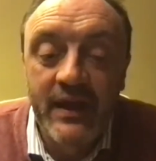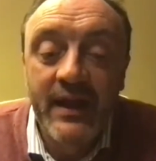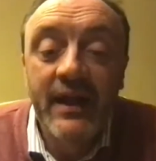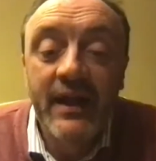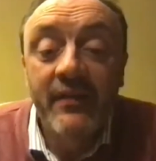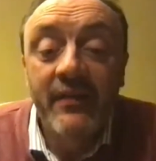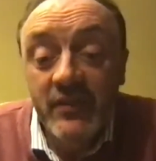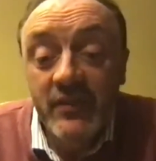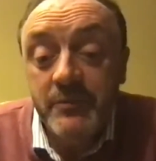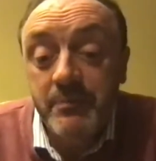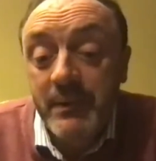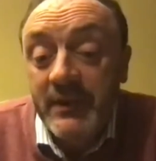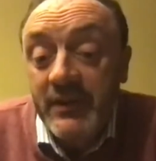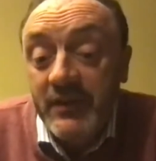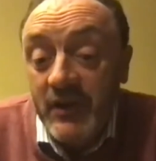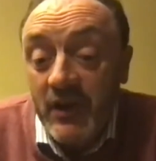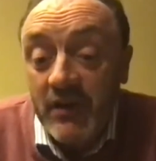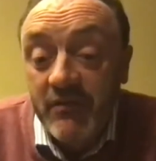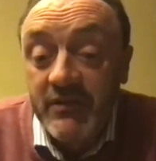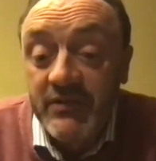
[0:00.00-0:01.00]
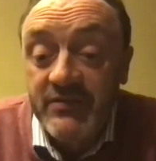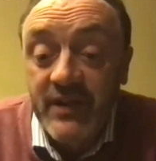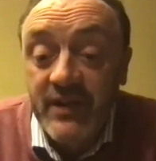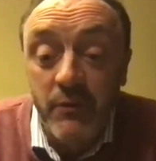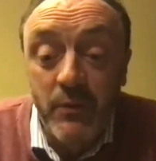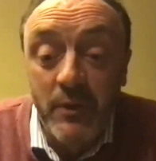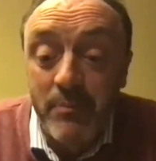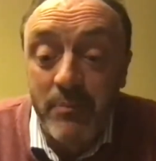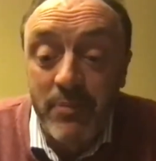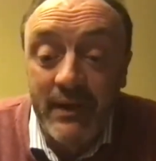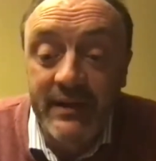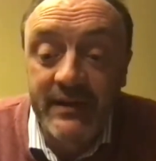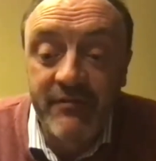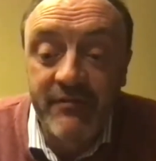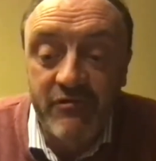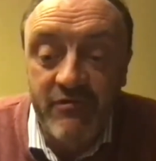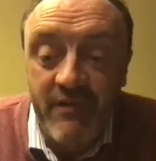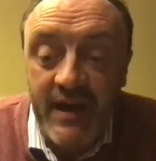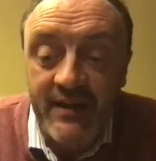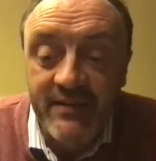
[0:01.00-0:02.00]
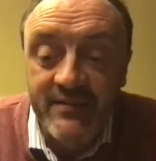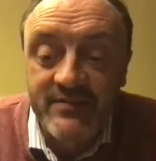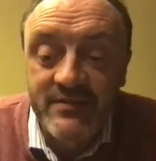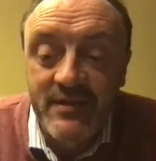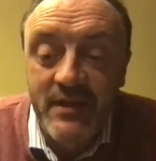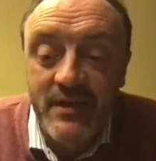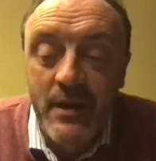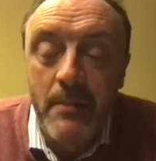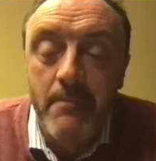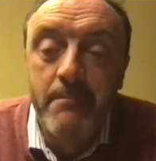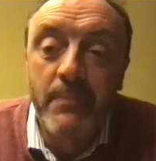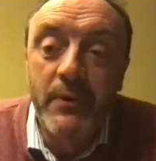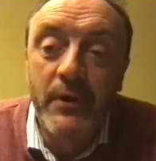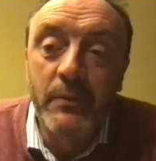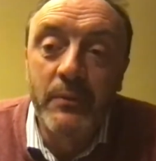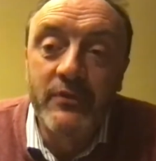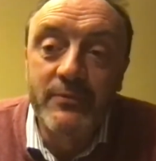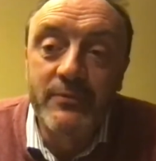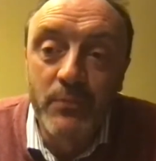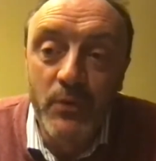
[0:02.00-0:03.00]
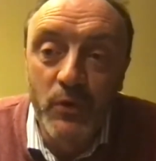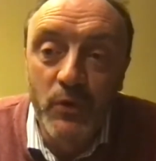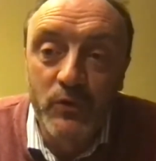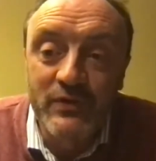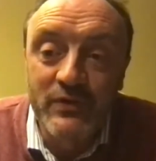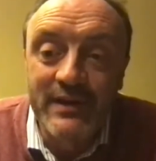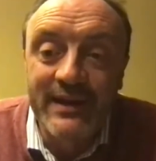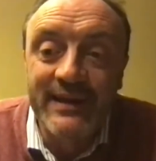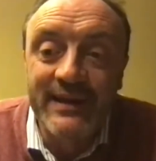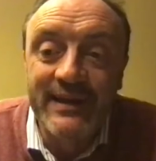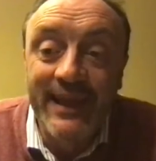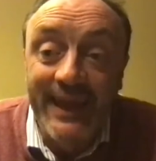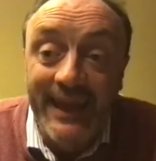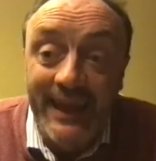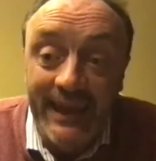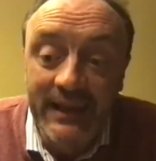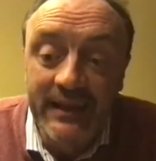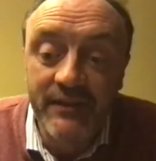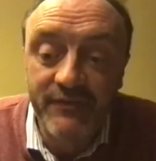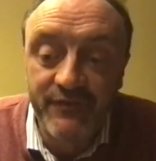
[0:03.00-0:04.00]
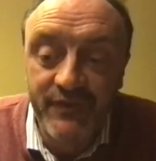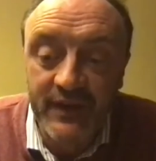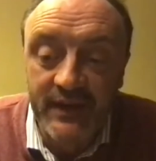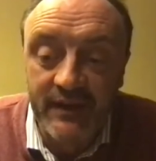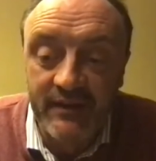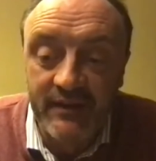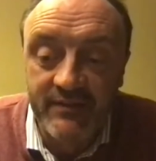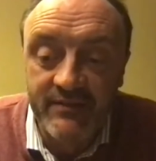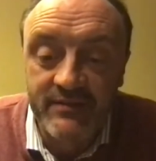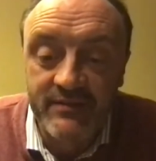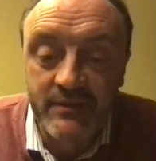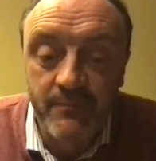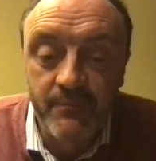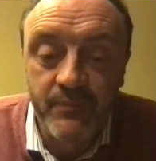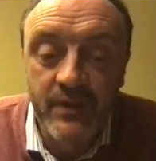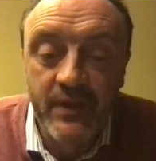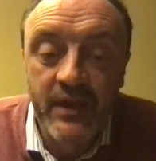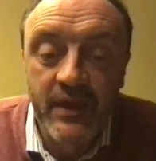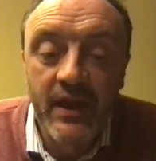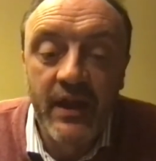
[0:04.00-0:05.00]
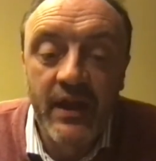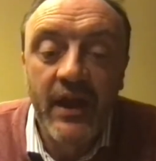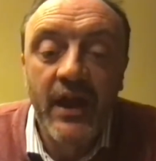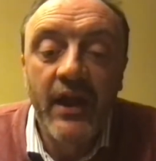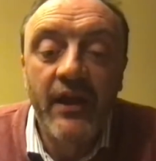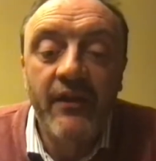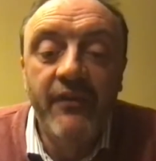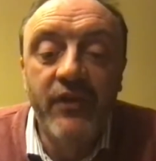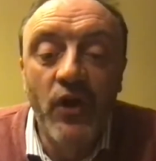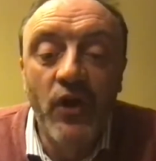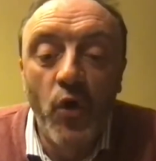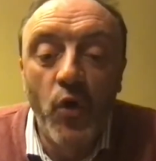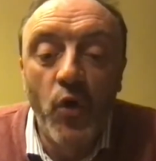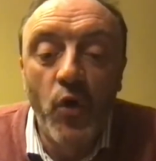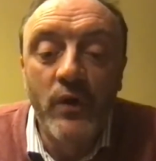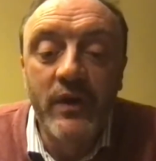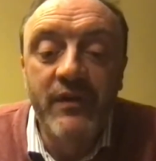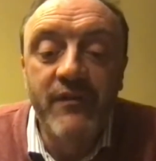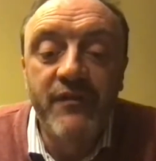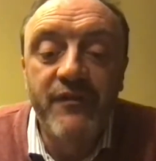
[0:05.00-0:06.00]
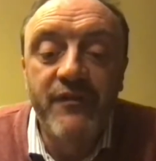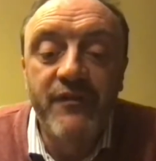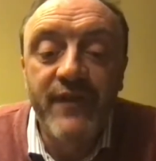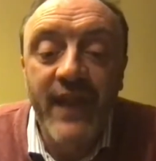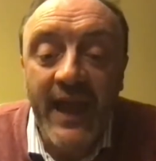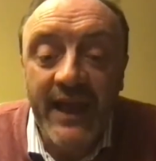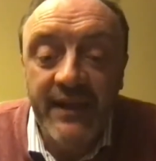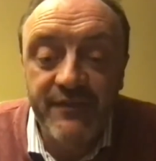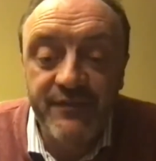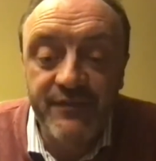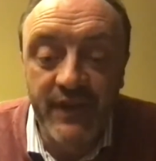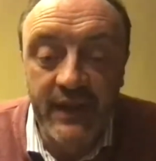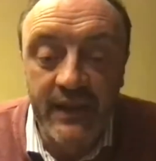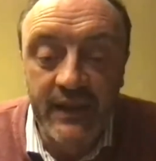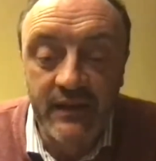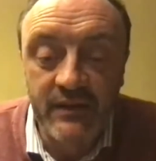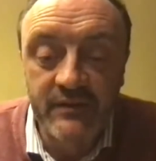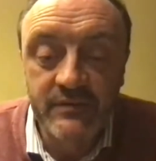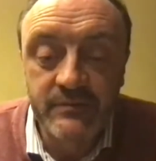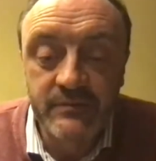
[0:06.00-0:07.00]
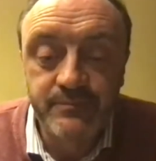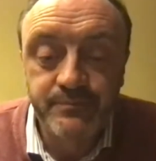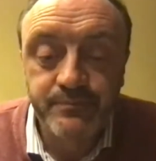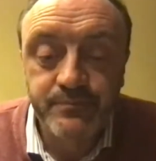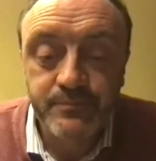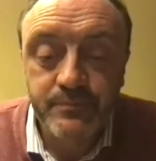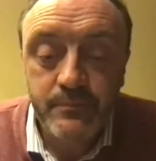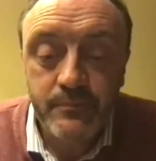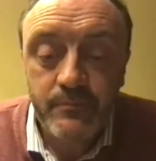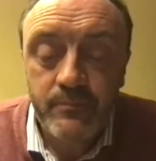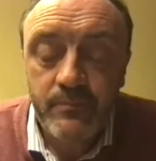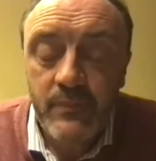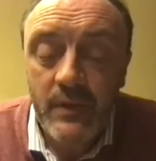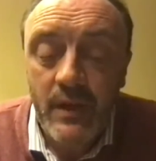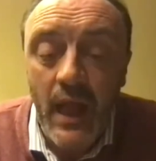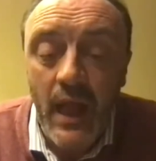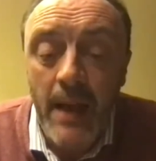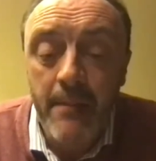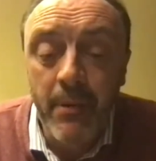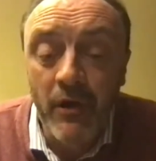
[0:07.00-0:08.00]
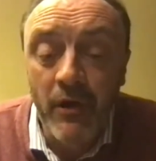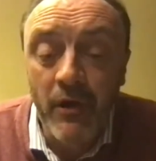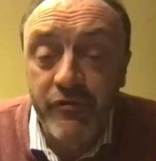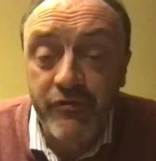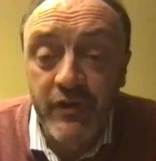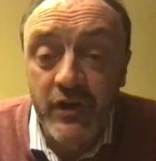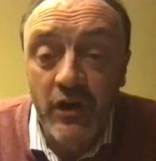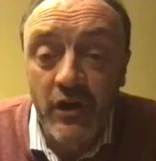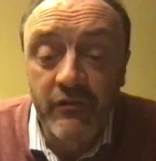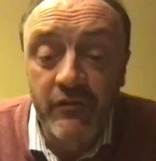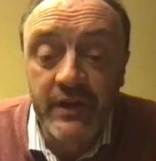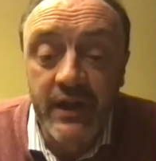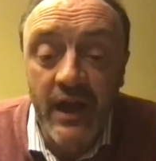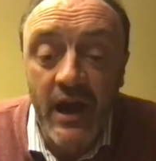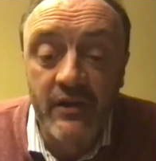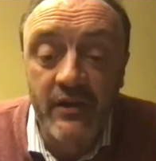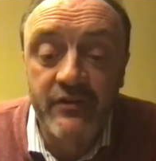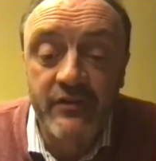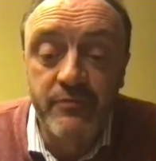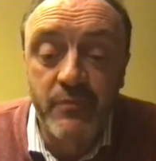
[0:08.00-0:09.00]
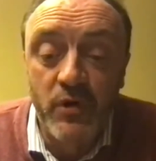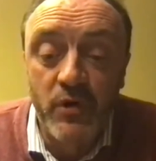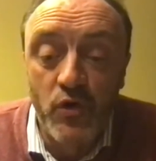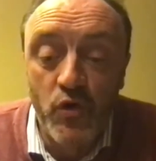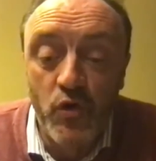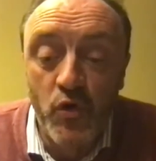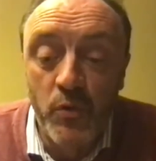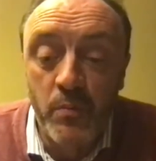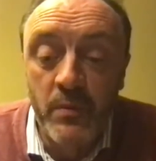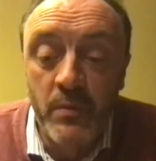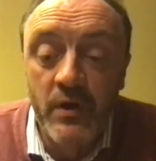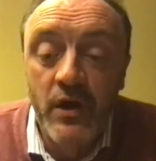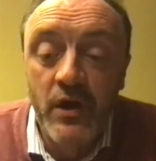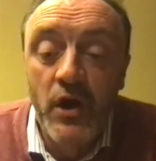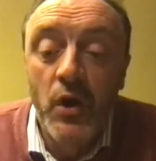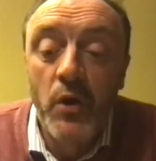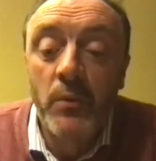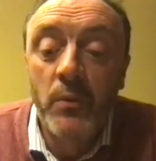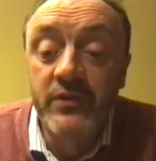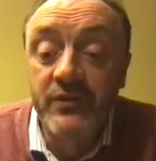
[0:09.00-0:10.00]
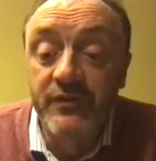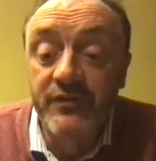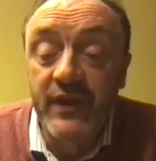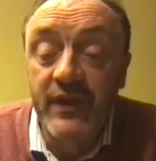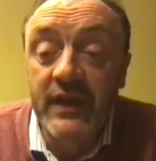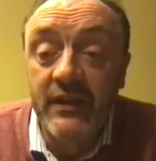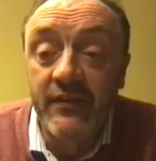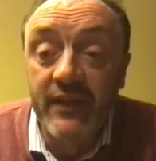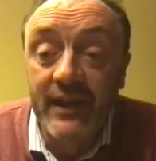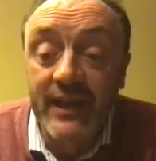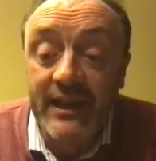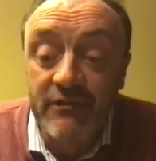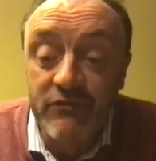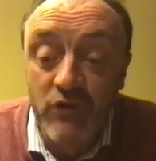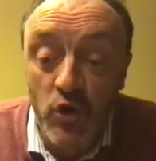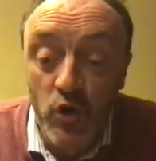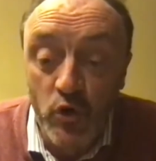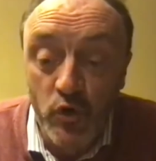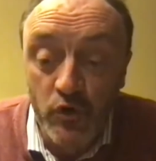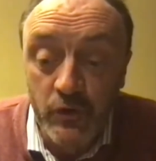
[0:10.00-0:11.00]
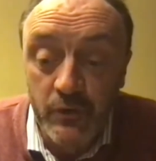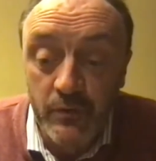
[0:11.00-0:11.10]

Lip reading: This being the countryside, we had plenty of grass, but it was mostly in hilly fields. The only flat field, about 300 yards from our home, was a field on the Lee Road.